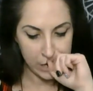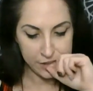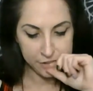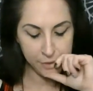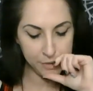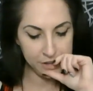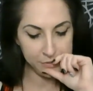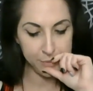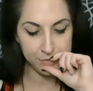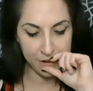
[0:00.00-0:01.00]
Somebody has
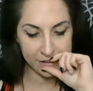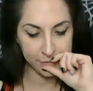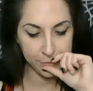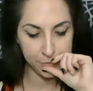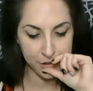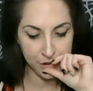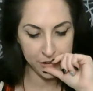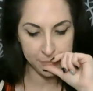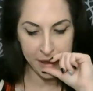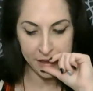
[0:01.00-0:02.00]
been fighting some
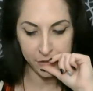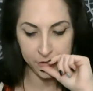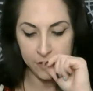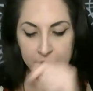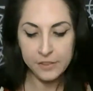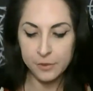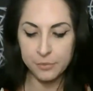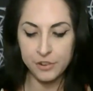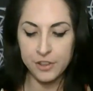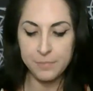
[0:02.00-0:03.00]
serious battles, some
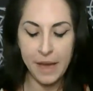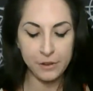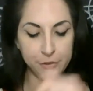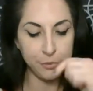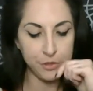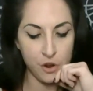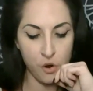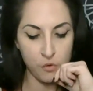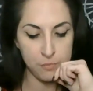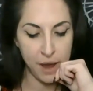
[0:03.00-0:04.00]
serious battles with their
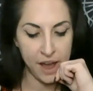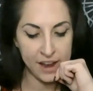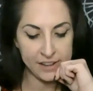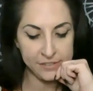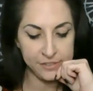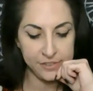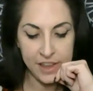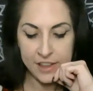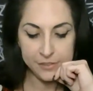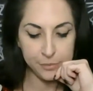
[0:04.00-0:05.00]
own minds,
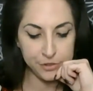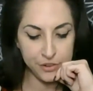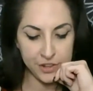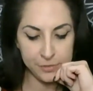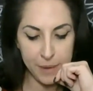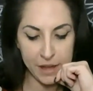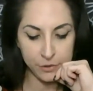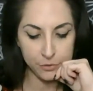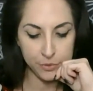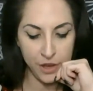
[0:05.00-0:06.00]
some serious
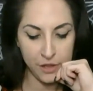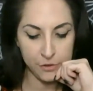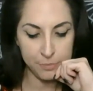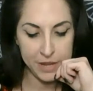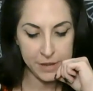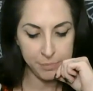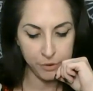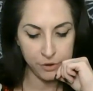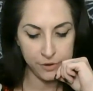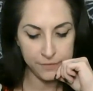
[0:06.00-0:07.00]
battles with other
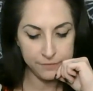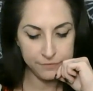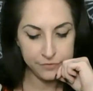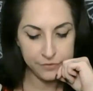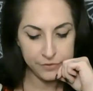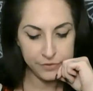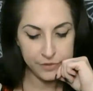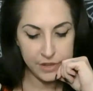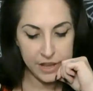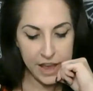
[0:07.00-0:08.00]
people.
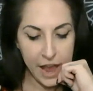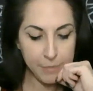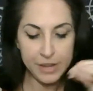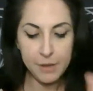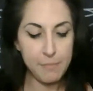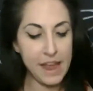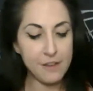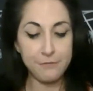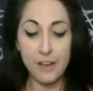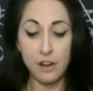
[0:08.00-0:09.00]
I mean, it may
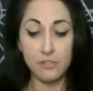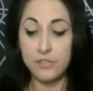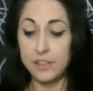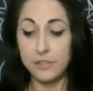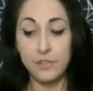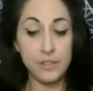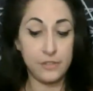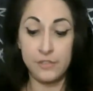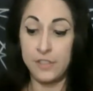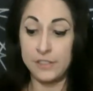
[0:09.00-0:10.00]
have felt that
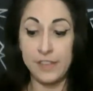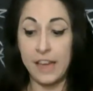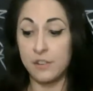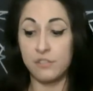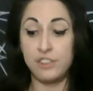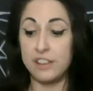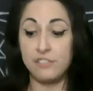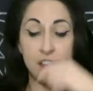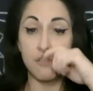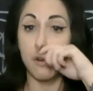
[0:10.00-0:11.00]
this energy in
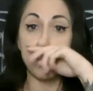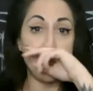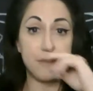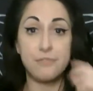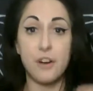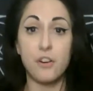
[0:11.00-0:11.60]
general may have felt